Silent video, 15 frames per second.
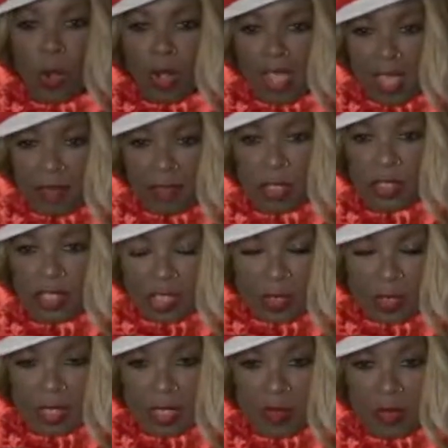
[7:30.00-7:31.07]
having your sexual
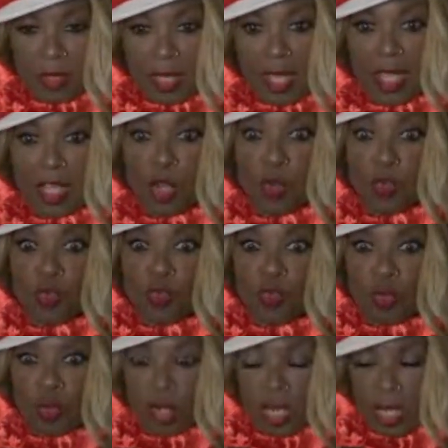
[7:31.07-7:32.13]
activity, and it
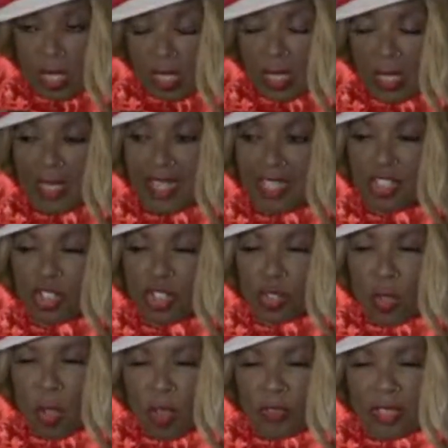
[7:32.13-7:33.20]
really gets
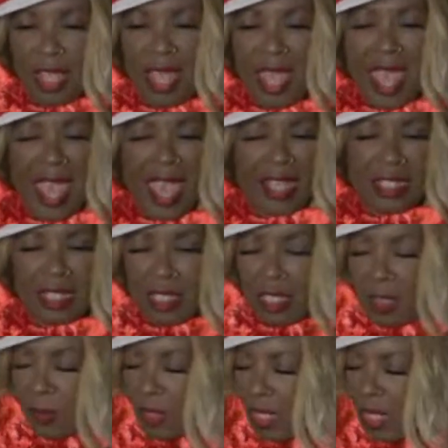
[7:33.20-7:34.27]
soft and
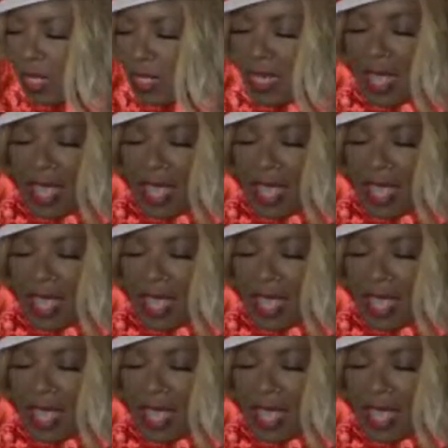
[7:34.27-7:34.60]
stimulated.